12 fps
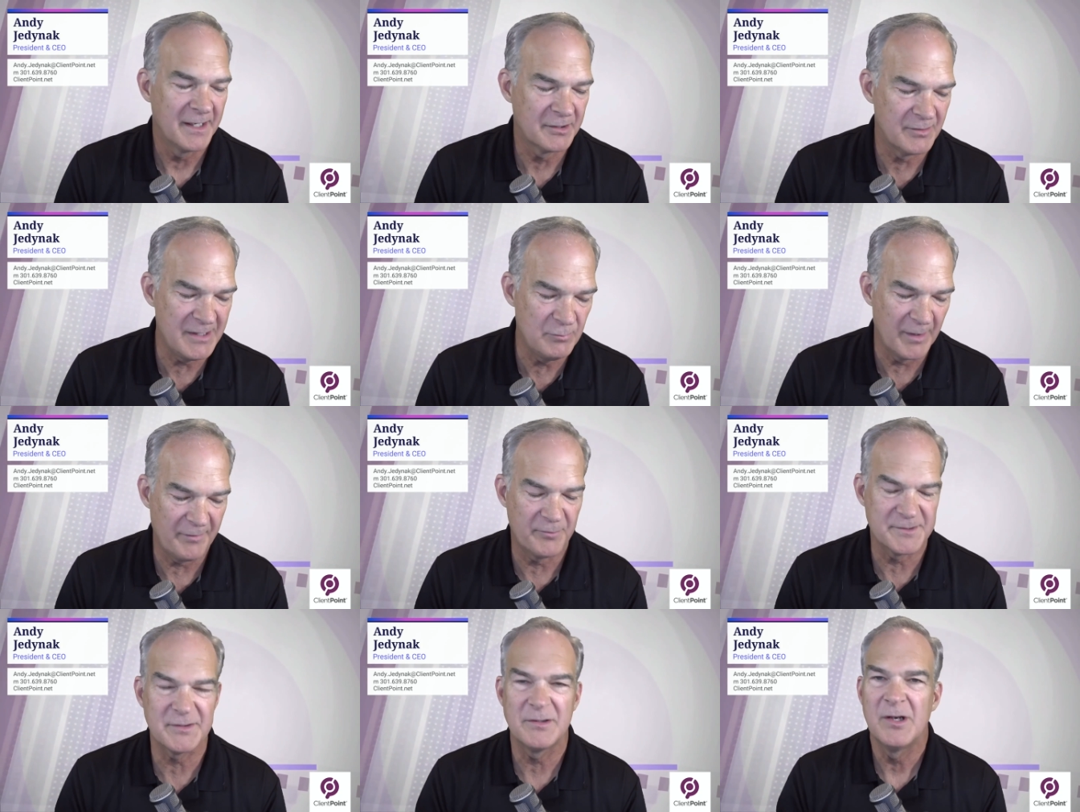agreed with
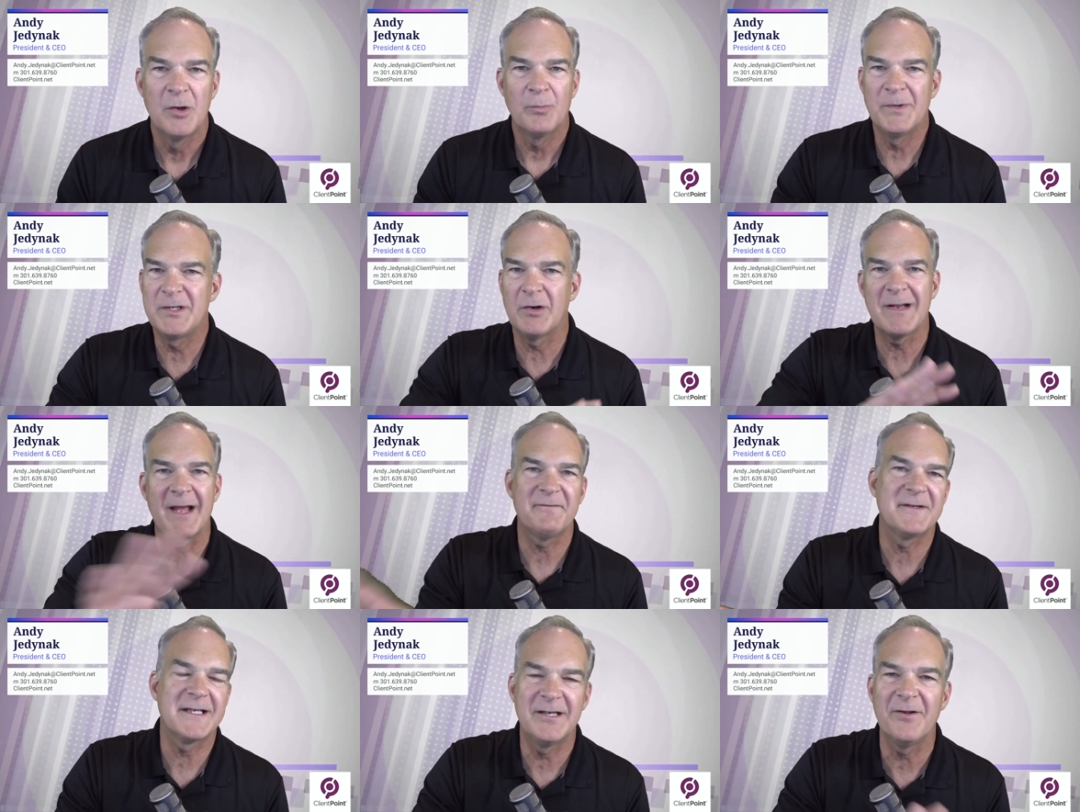was that we don't have
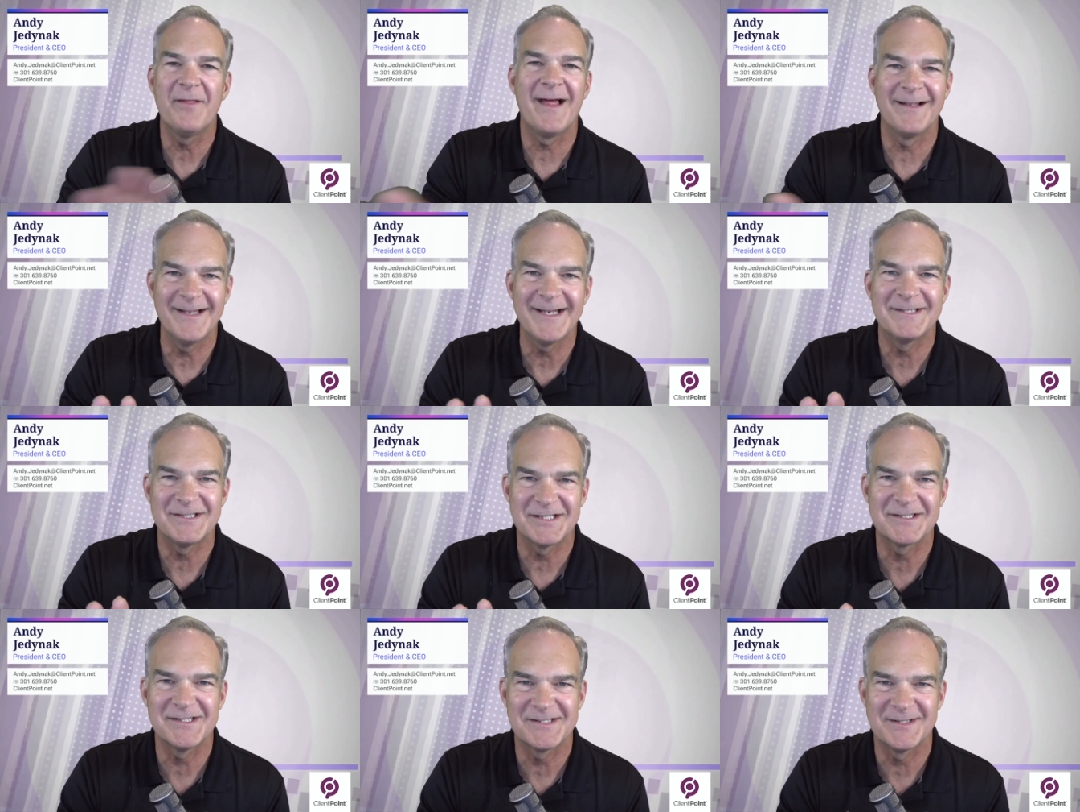to kill that link
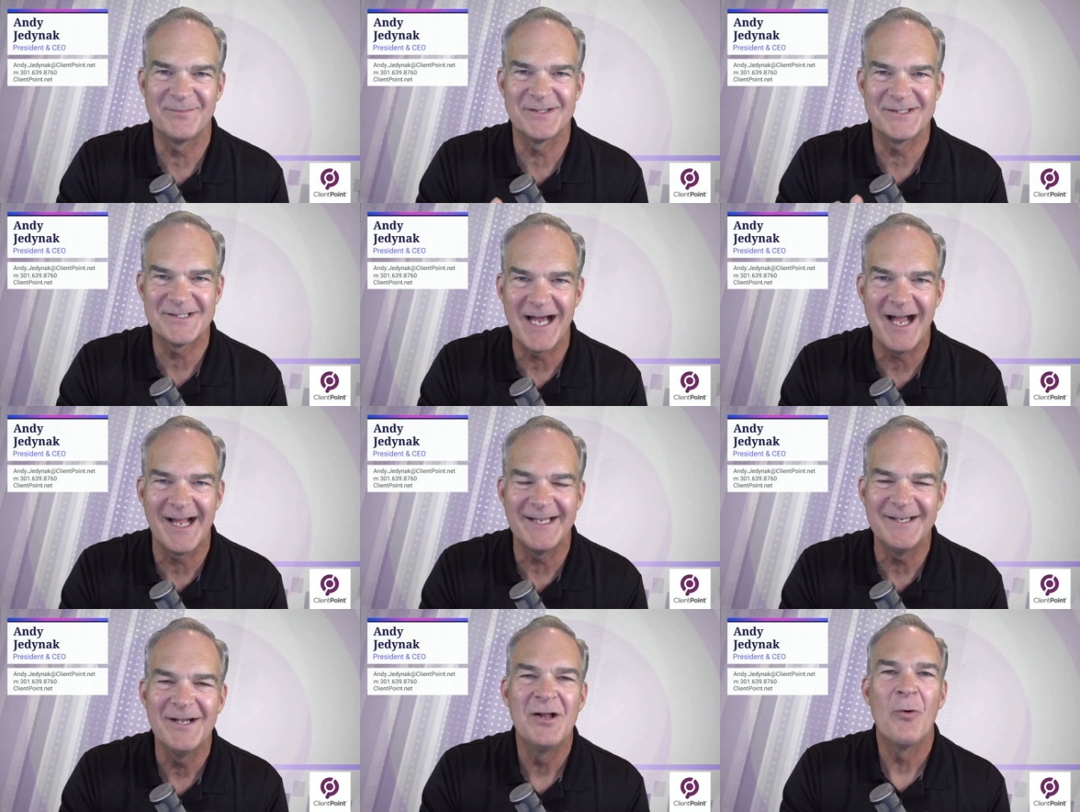just because someone
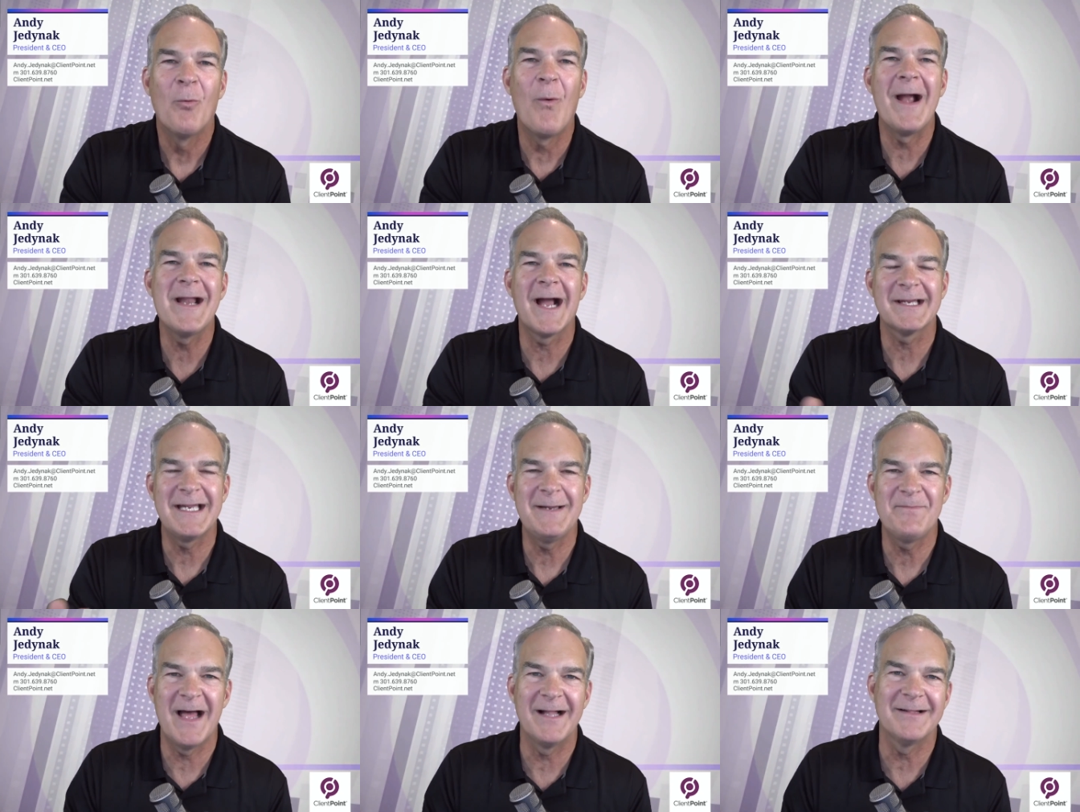signed. Why not
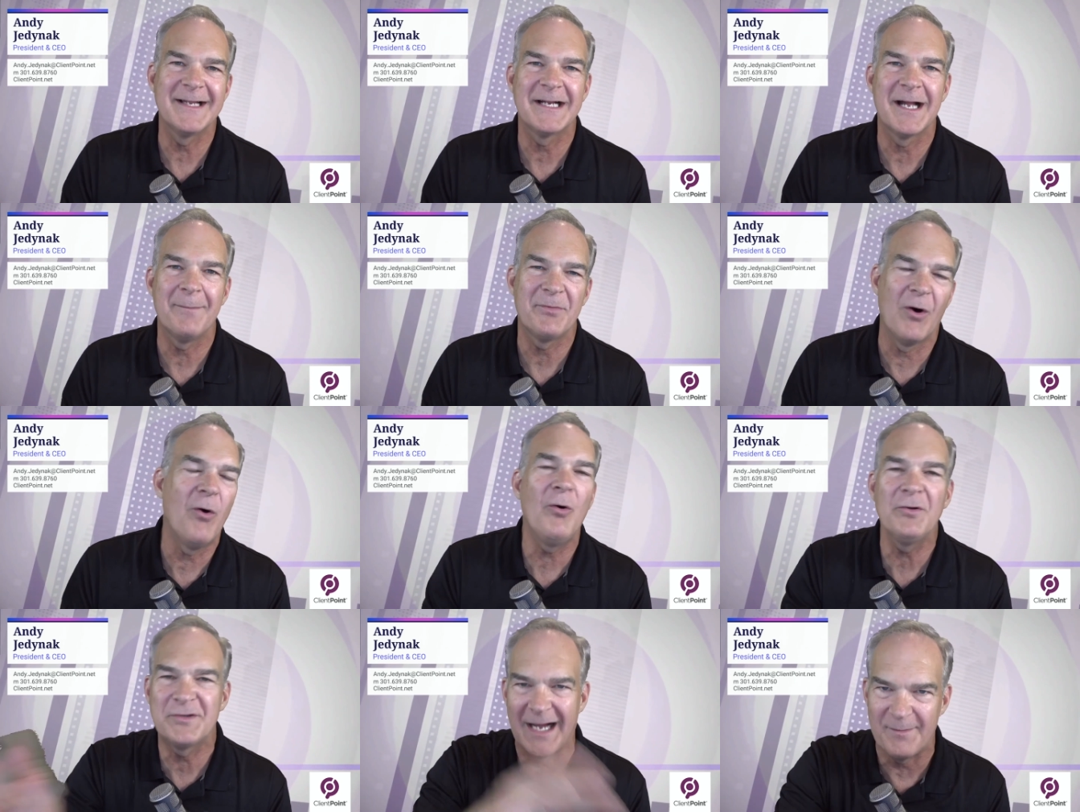keep that link up the
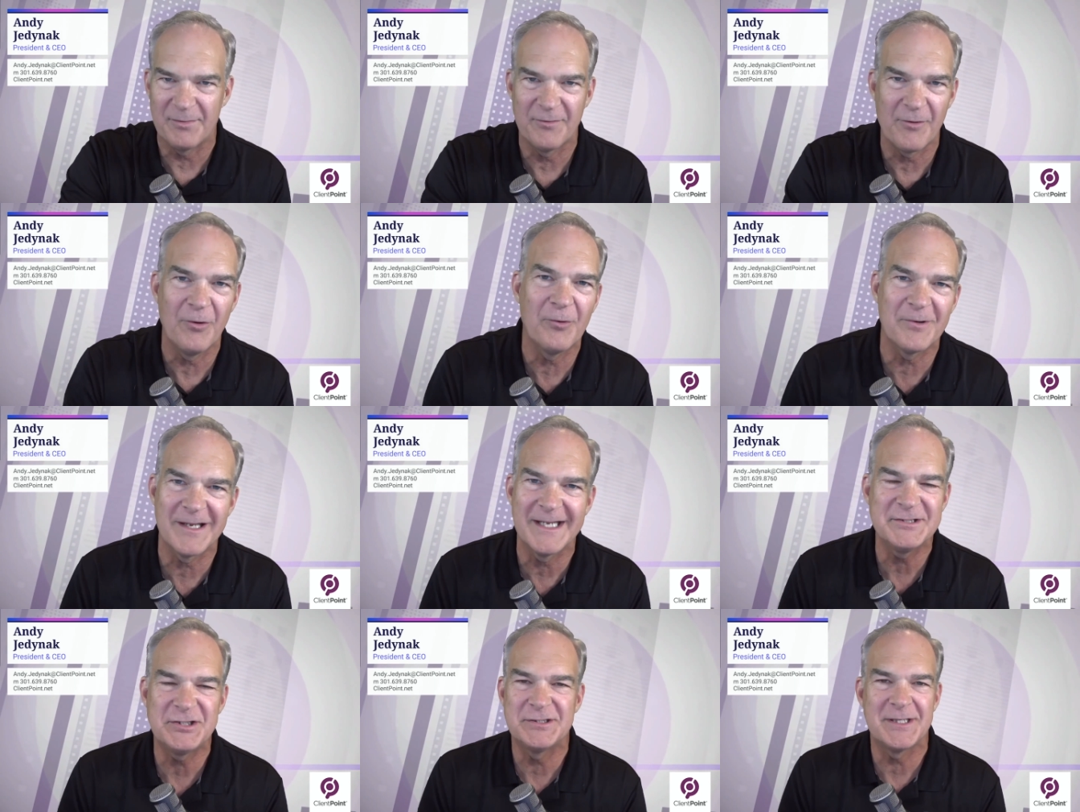whole time through the whole
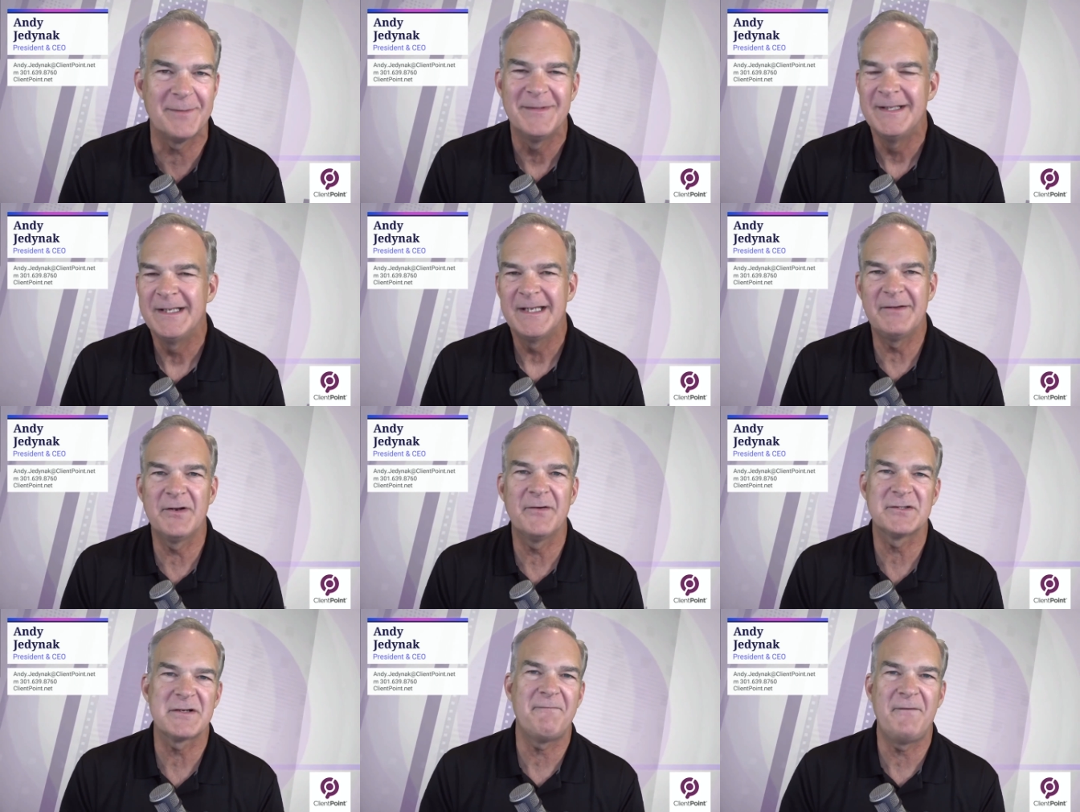relationship, even if
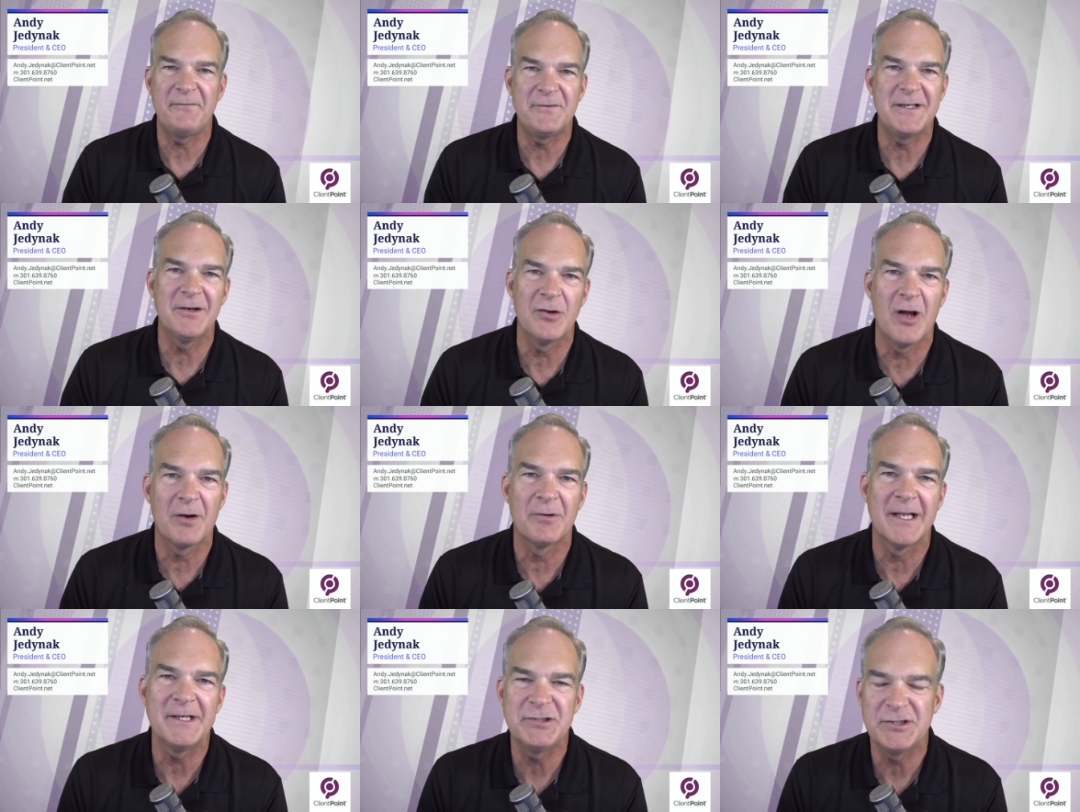it's a 50-year-long
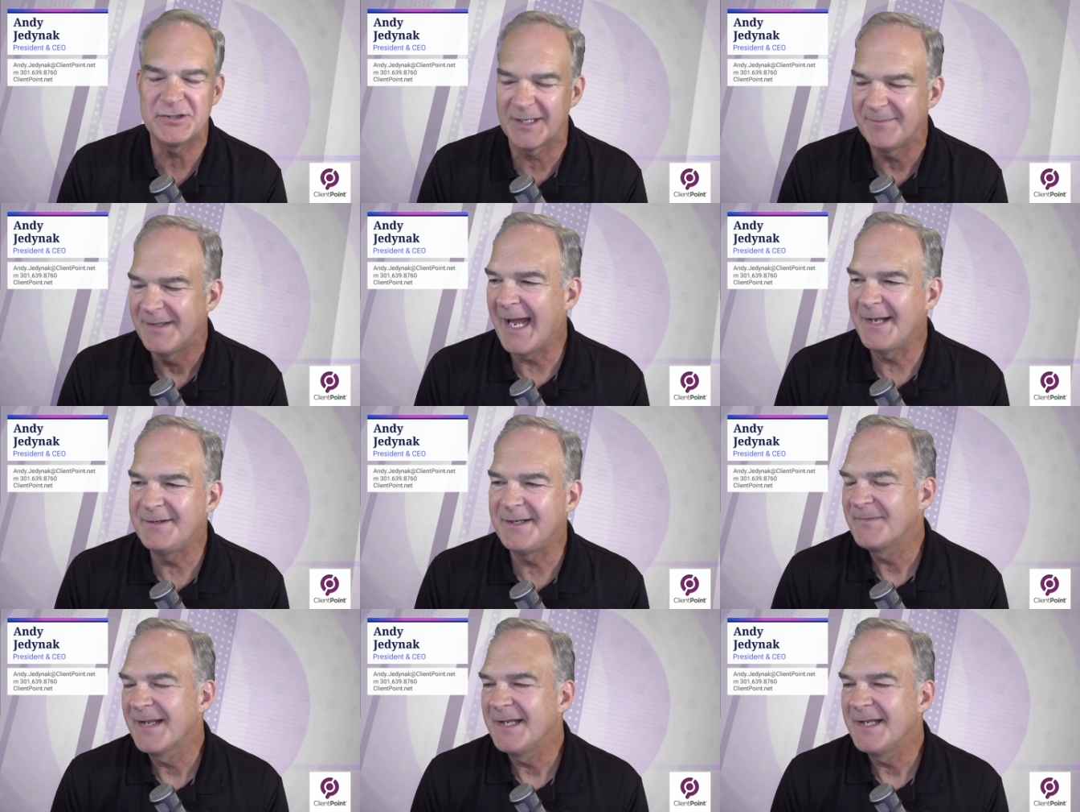relationship? And